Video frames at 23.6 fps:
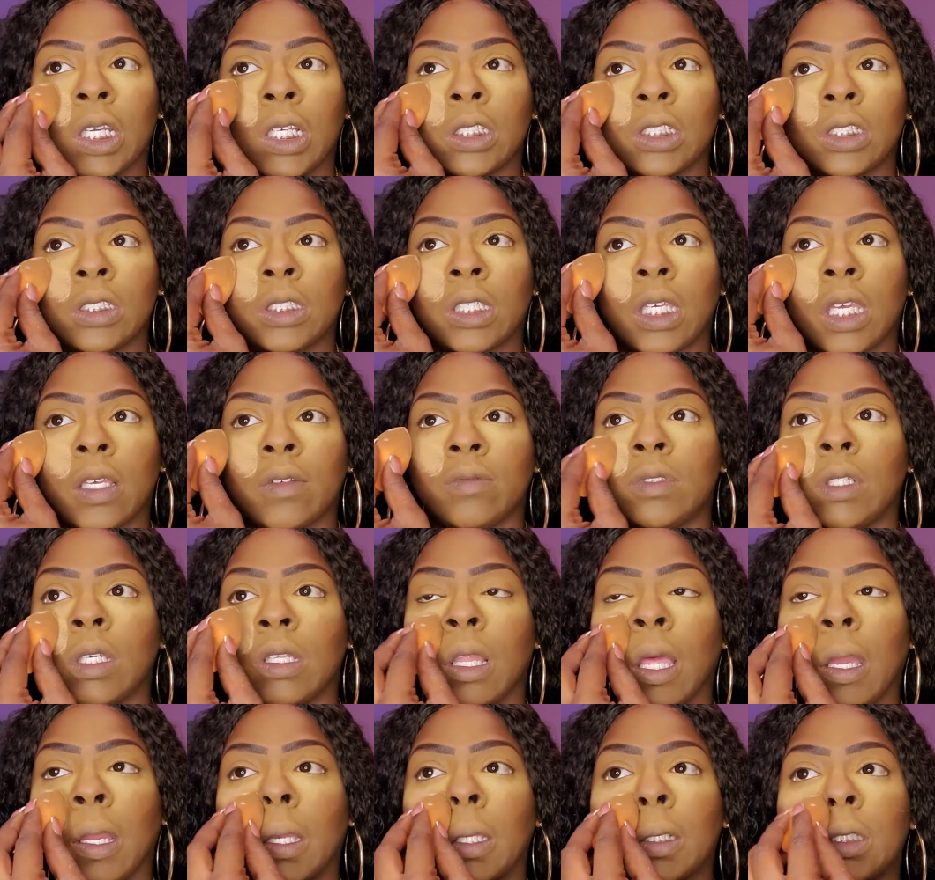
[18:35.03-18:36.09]
just gives it
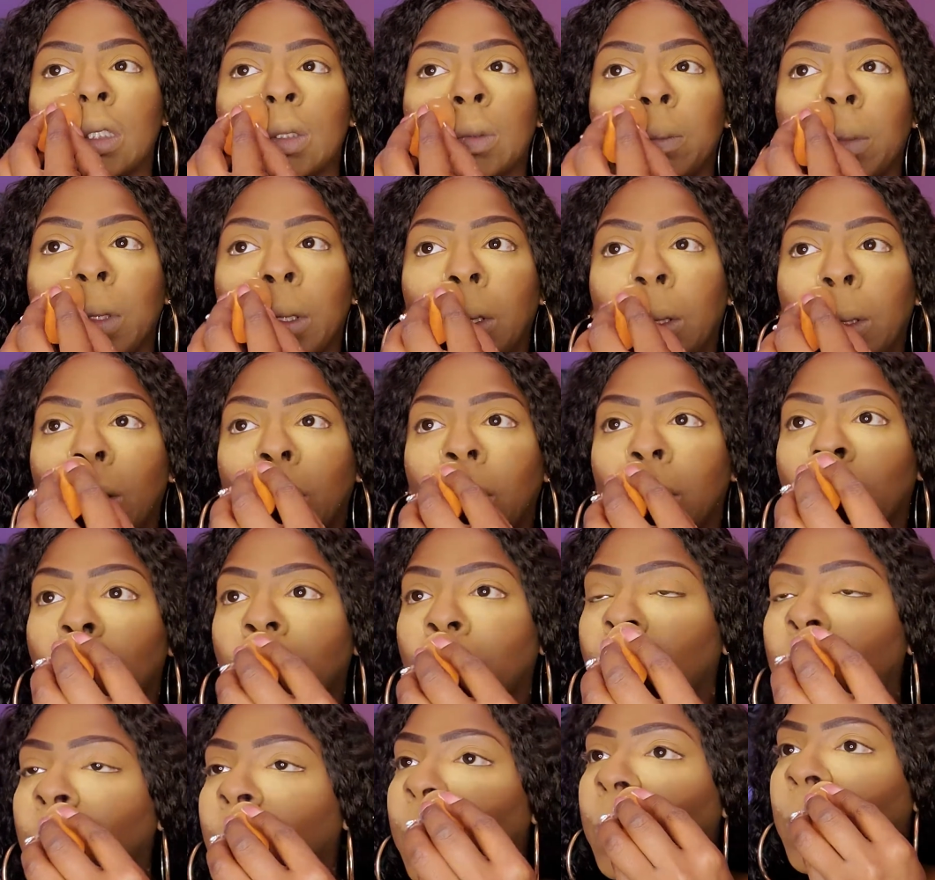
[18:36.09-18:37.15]
like a
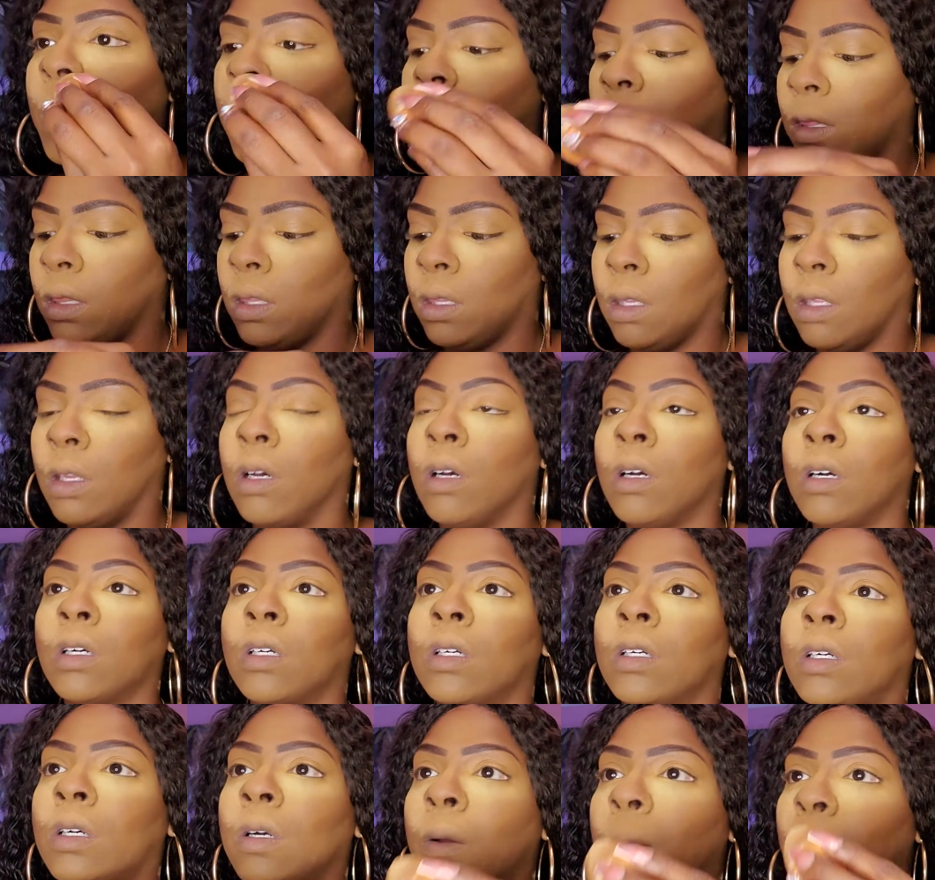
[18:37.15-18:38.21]
smooth look.
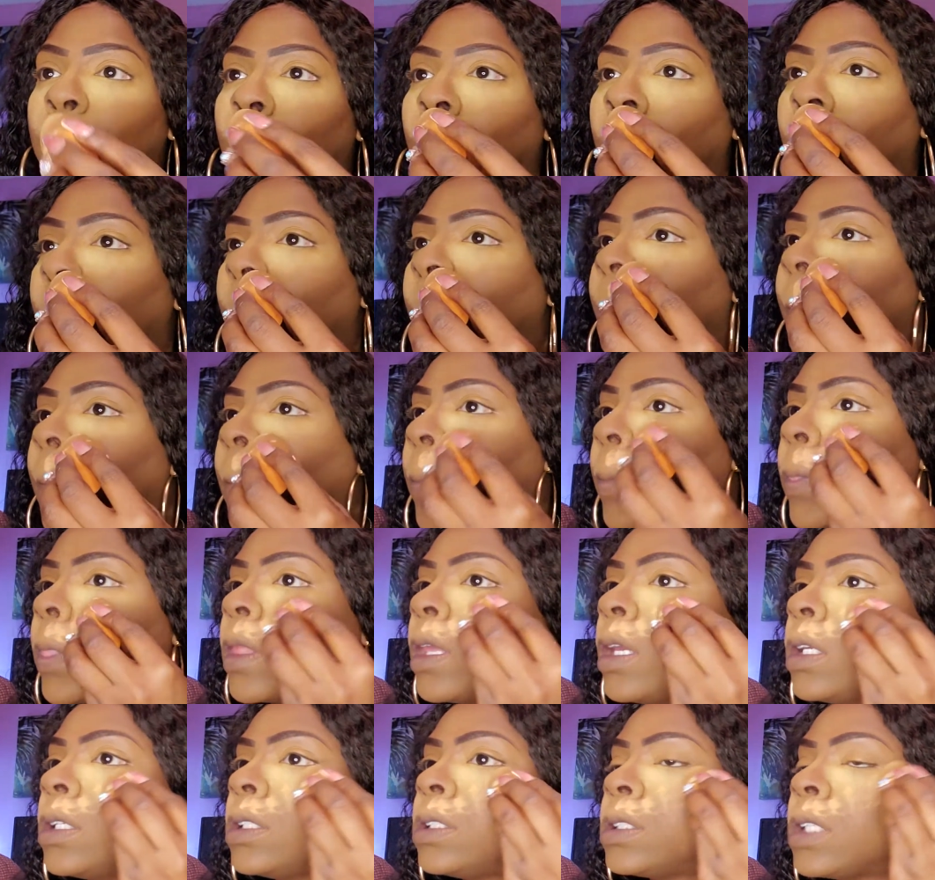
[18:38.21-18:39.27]

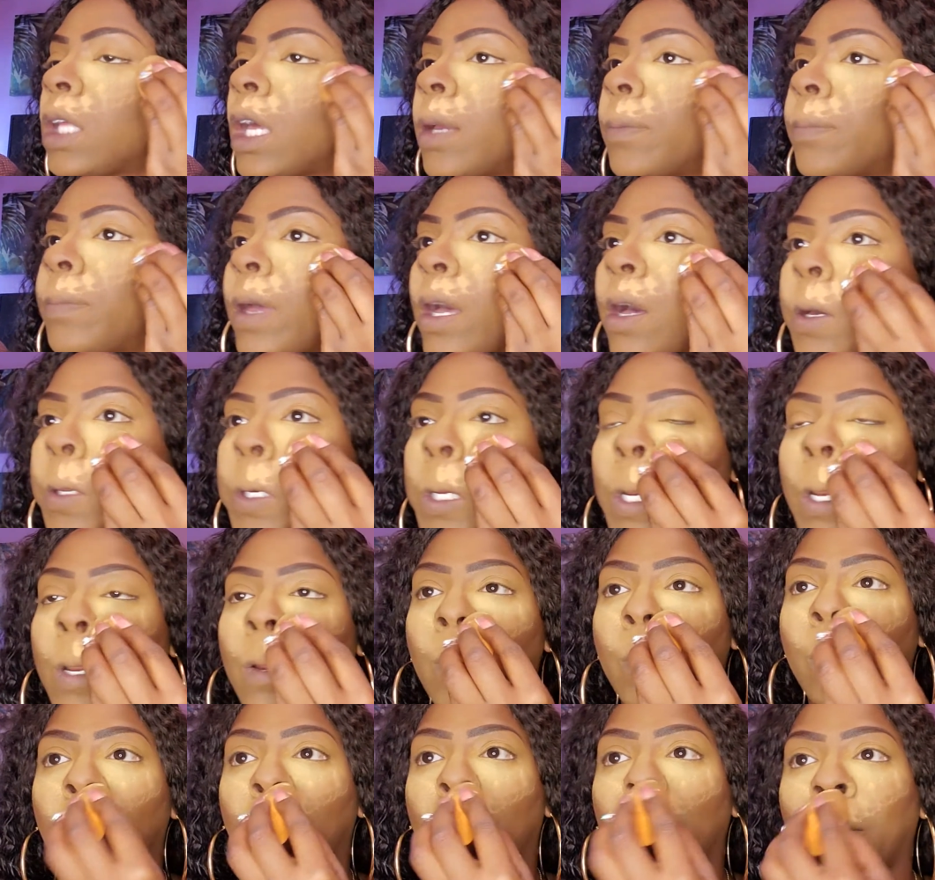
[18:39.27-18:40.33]
This like powder
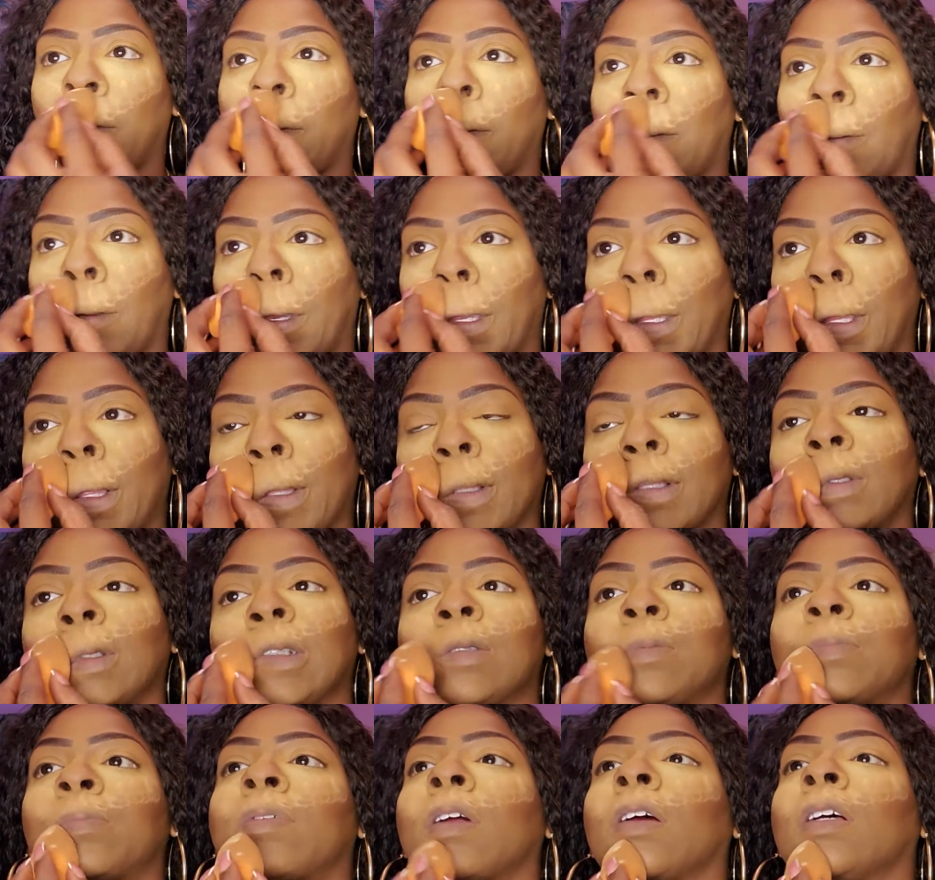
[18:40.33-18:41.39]

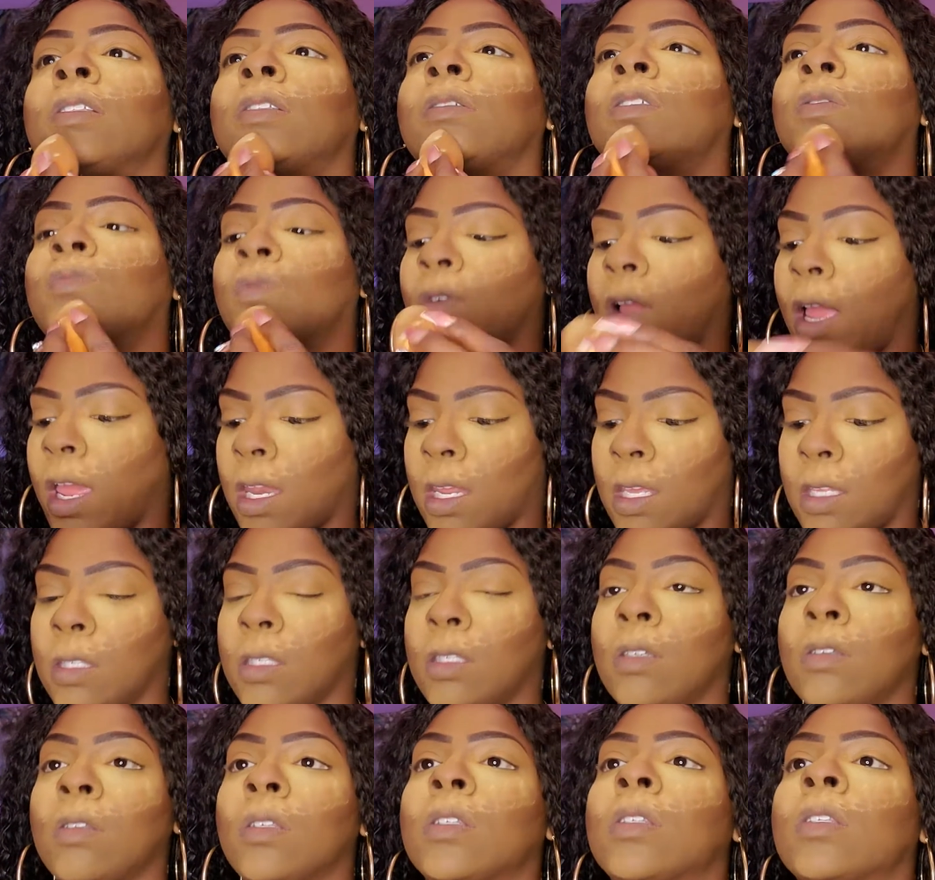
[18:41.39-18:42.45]
just presses right
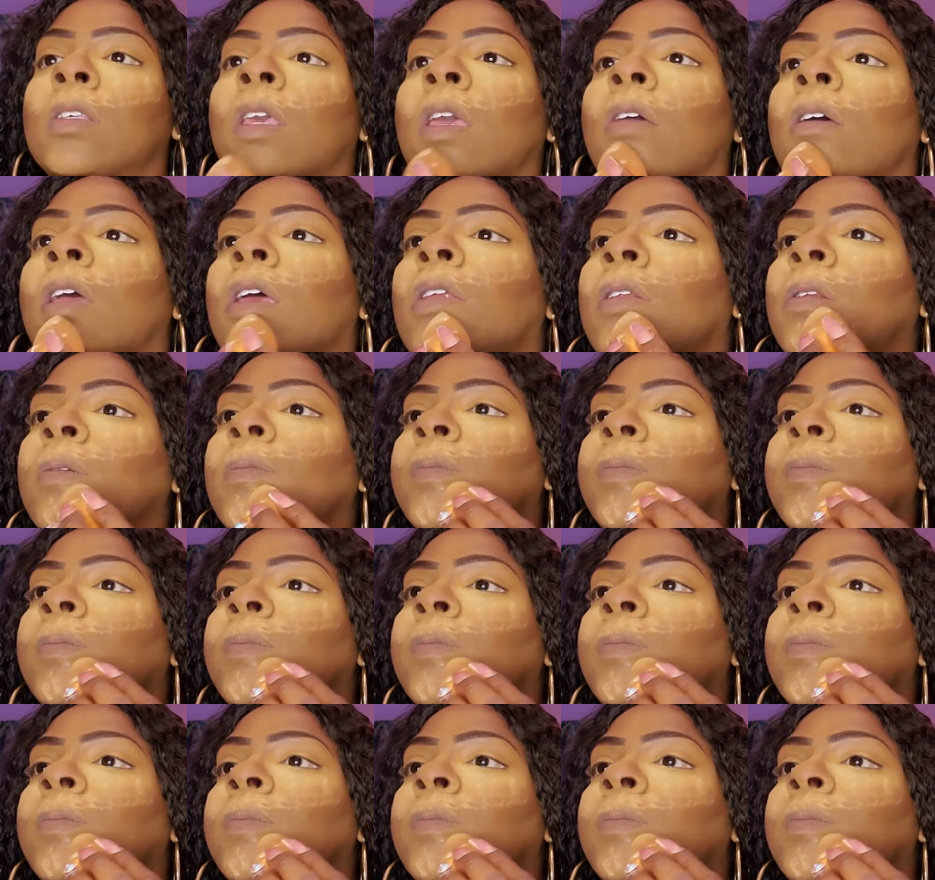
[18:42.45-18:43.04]
into the skin